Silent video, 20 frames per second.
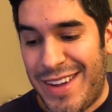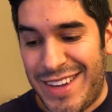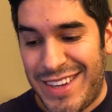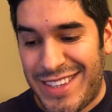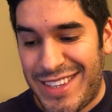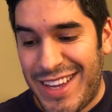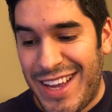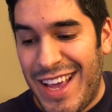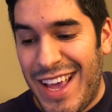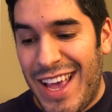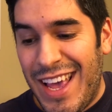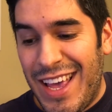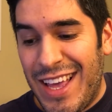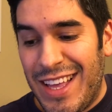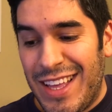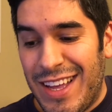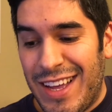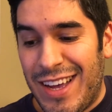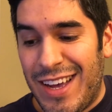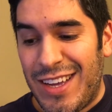But
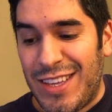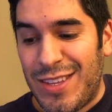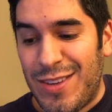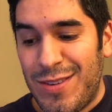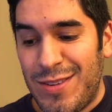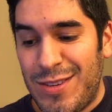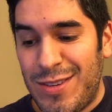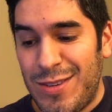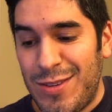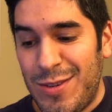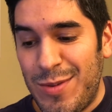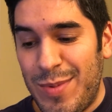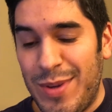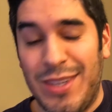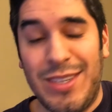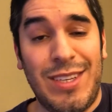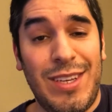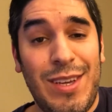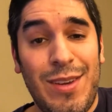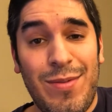uh, YouTube
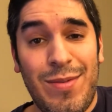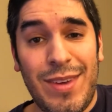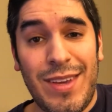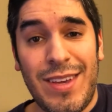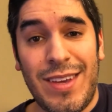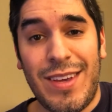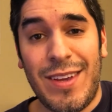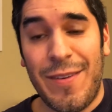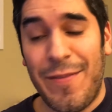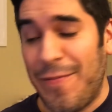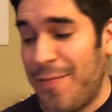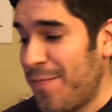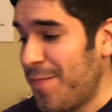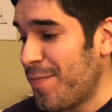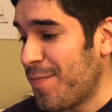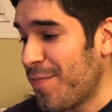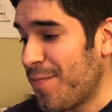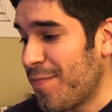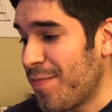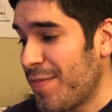TV
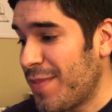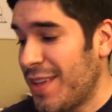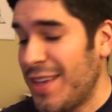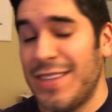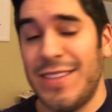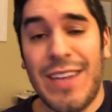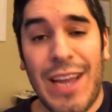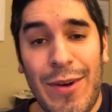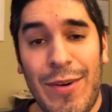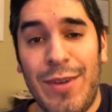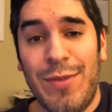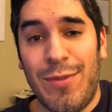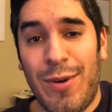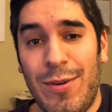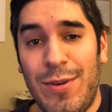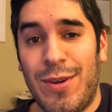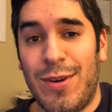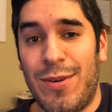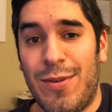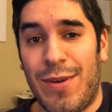is now on
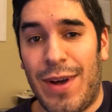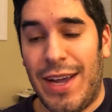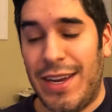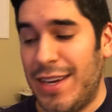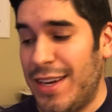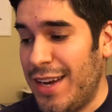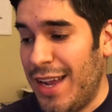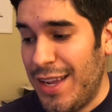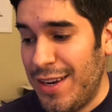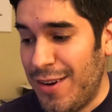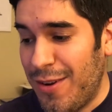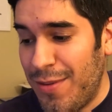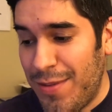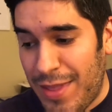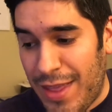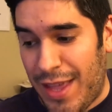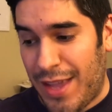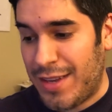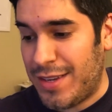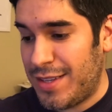Roku. I did not know
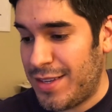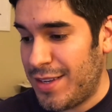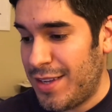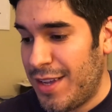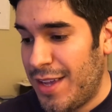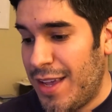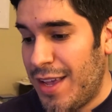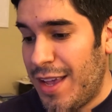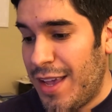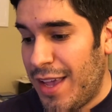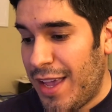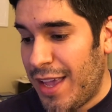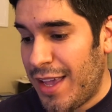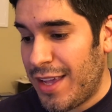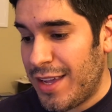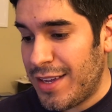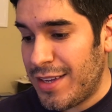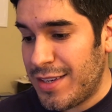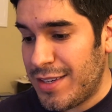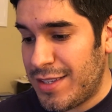that.
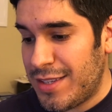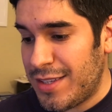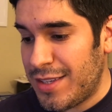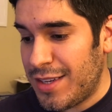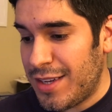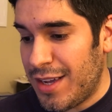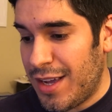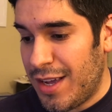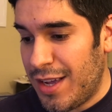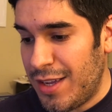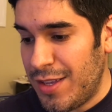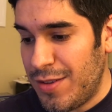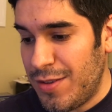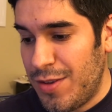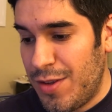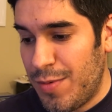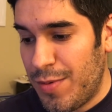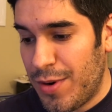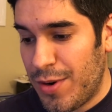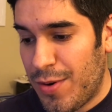And uh,
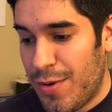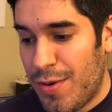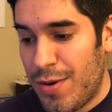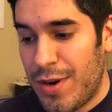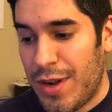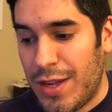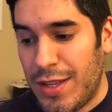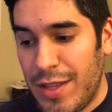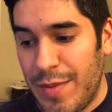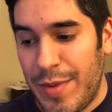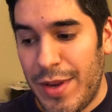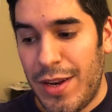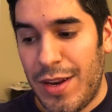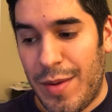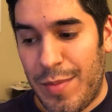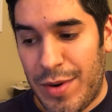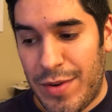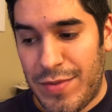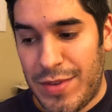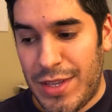you can record unlimited
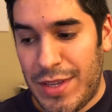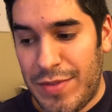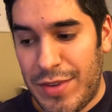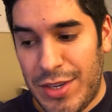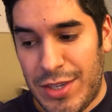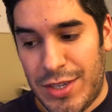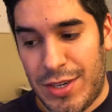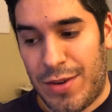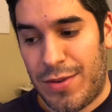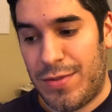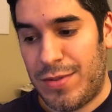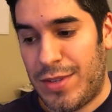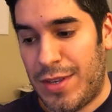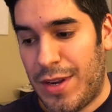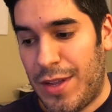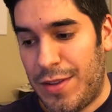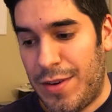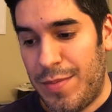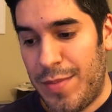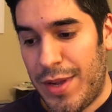number of TV shows
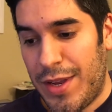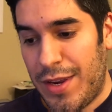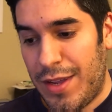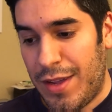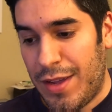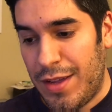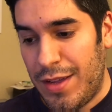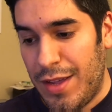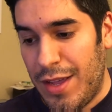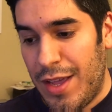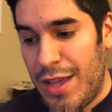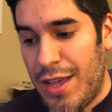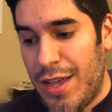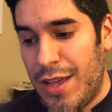and other media.